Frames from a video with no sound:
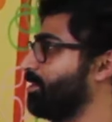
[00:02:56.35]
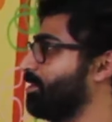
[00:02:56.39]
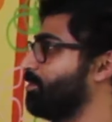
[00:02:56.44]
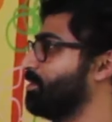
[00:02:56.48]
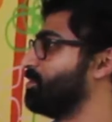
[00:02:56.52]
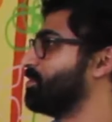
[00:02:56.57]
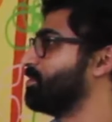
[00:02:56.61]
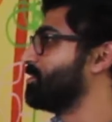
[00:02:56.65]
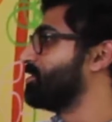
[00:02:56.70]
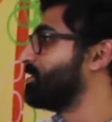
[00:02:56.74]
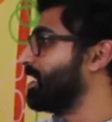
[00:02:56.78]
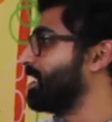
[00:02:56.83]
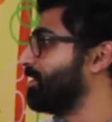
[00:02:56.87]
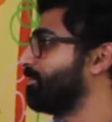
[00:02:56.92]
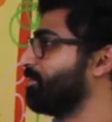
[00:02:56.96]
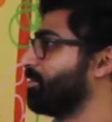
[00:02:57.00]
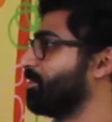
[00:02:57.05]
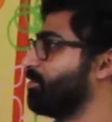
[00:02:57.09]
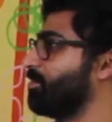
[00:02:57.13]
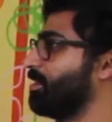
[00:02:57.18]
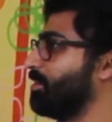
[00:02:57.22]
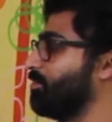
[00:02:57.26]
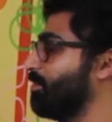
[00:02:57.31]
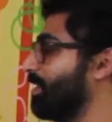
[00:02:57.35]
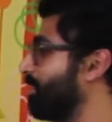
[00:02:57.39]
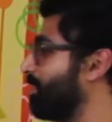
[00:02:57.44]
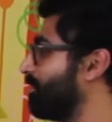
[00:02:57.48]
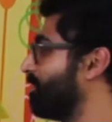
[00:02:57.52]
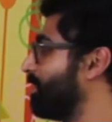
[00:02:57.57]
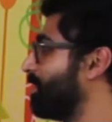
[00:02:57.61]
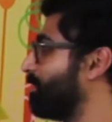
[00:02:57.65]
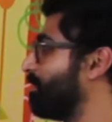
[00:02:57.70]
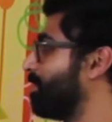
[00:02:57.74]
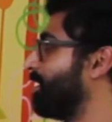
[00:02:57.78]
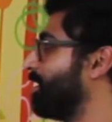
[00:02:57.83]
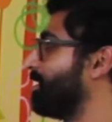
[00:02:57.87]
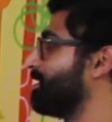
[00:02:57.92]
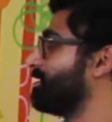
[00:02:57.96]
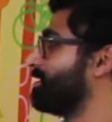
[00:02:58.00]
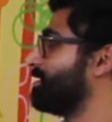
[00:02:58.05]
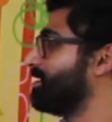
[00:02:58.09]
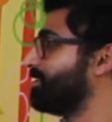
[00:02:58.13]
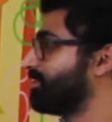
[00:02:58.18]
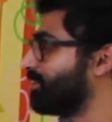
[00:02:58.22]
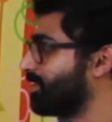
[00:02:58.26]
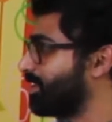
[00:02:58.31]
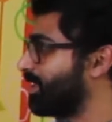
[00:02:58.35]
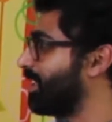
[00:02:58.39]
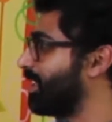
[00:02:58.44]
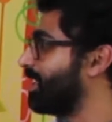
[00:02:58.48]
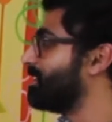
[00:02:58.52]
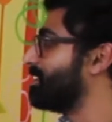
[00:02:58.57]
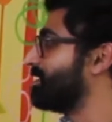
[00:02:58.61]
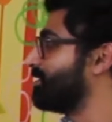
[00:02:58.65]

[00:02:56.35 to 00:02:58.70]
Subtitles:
which will suffer when welfare policies are cut,